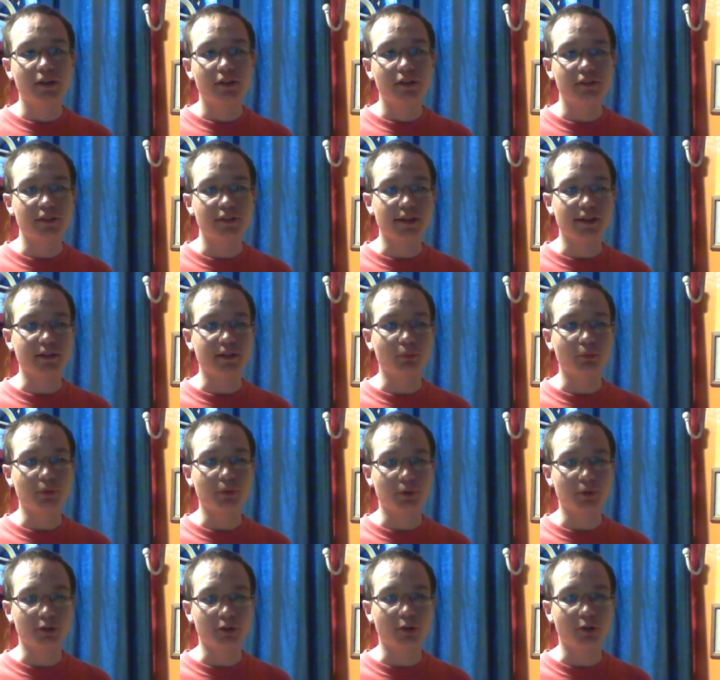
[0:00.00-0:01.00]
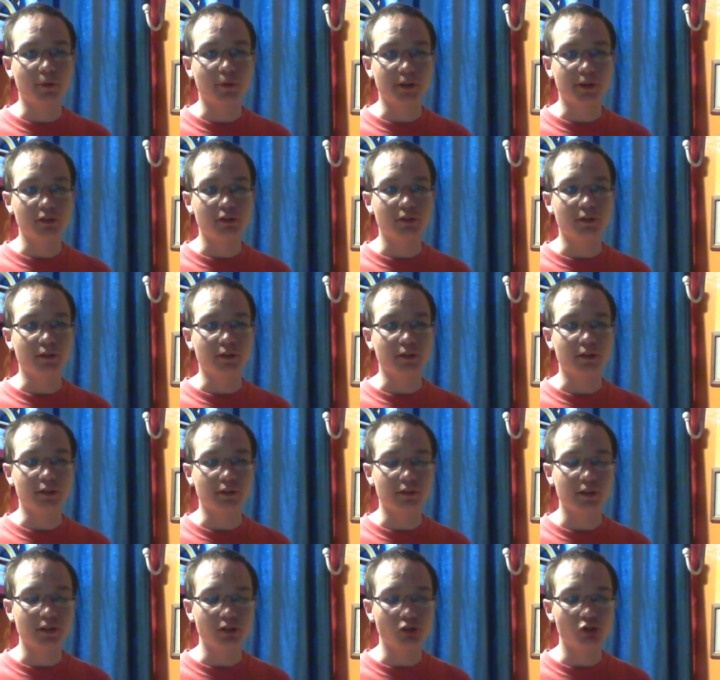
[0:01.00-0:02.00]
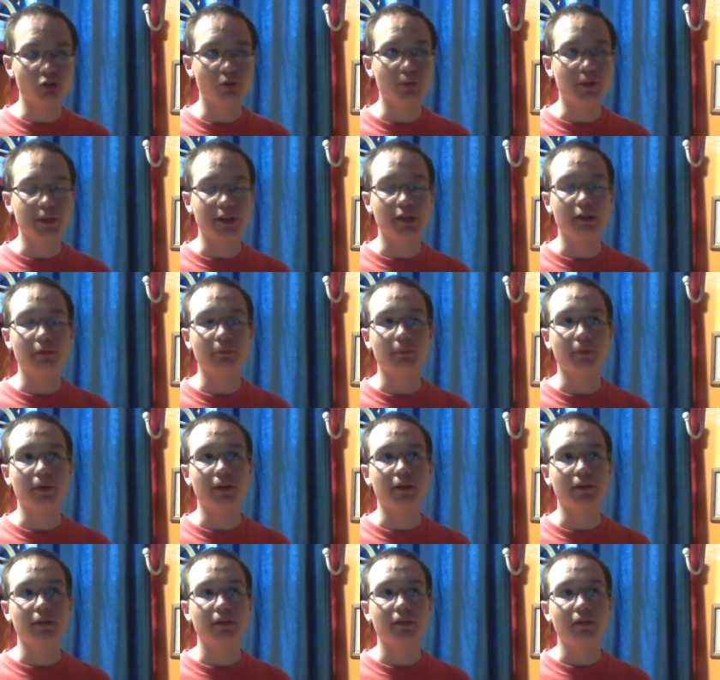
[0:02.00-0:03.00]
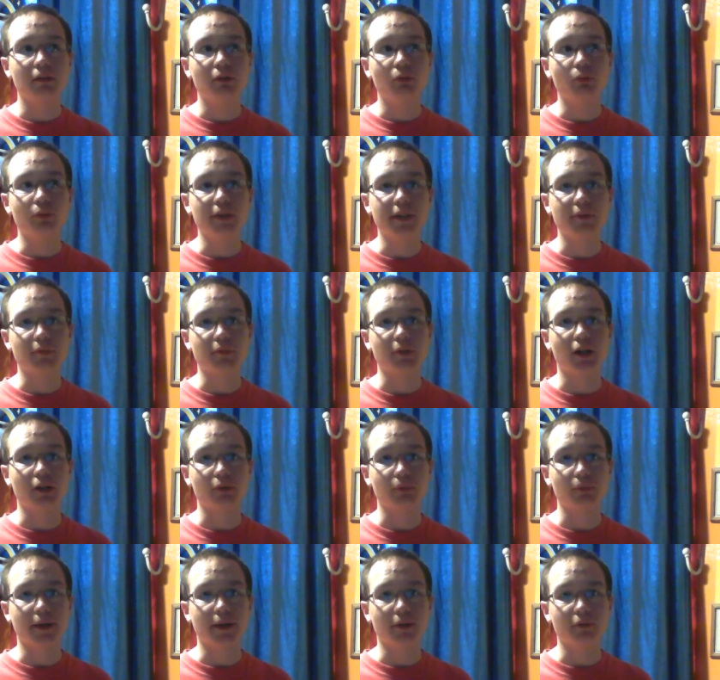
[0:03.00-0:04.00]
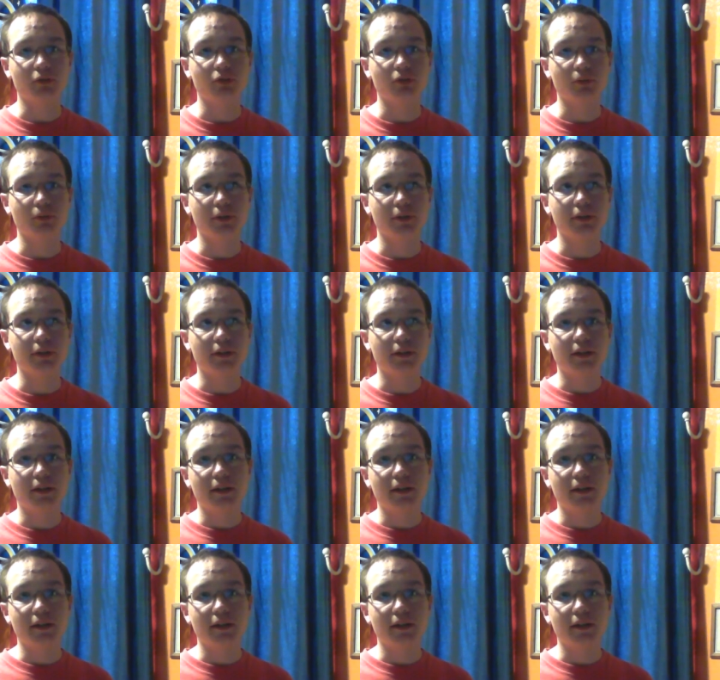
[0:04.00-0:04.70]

saying that we were going to continue doing it, but we never got around to it.